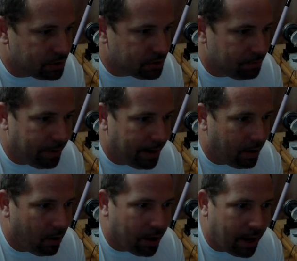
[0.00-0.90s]
man,
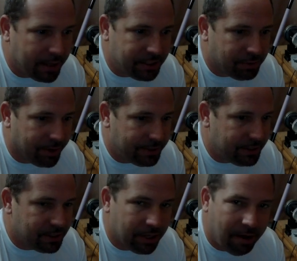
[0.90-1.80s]
all kinds of crazy
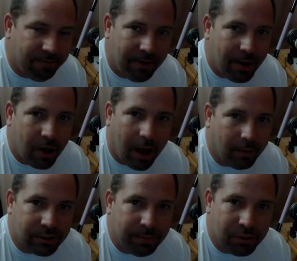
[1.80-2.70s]
stuff. I
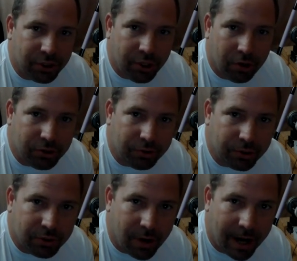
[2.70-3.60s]
was supposed to go to a
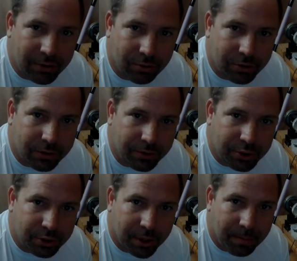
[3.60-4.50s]
Dry Tortugas
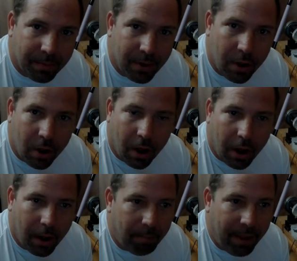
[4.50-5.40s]
trip,
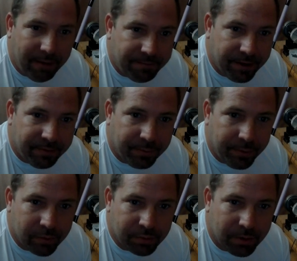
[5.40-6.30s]
May 5th we
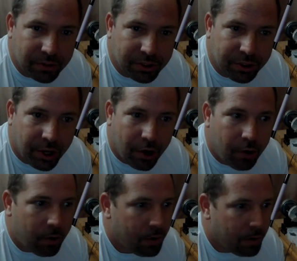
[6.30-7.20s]
were supposed to
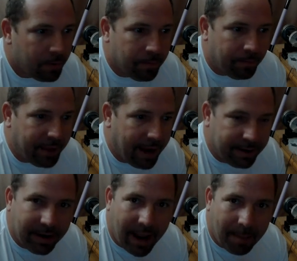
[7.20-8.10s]
go. That
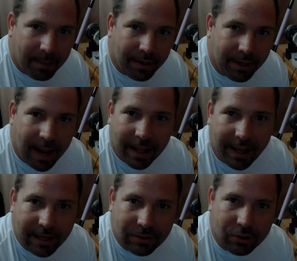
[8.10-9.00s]
didn't happen, it got
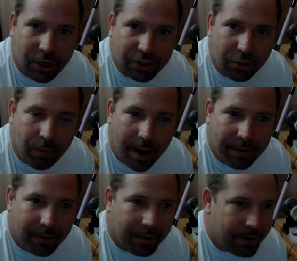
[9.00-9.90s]
canceled because of the
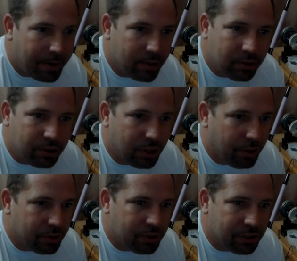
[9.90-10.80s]
weather. So
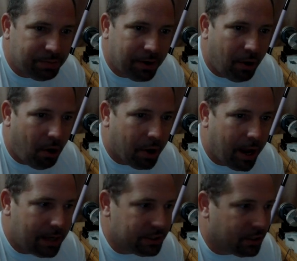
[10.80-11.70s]
it's just been all
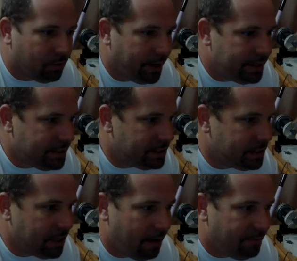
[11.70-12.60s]
kinds of crazy
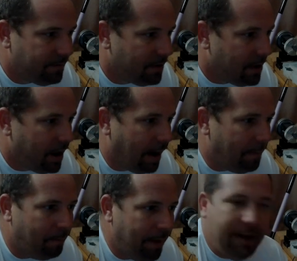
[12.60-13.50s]
stuff. I've
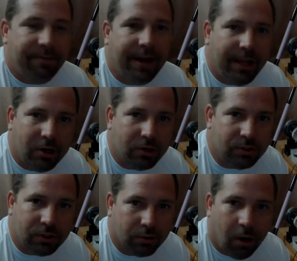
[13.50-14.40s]
made
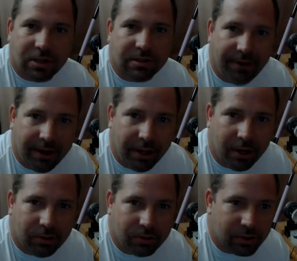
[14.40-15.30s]
videos, lost
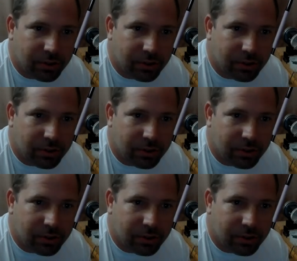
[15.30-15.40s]
videos.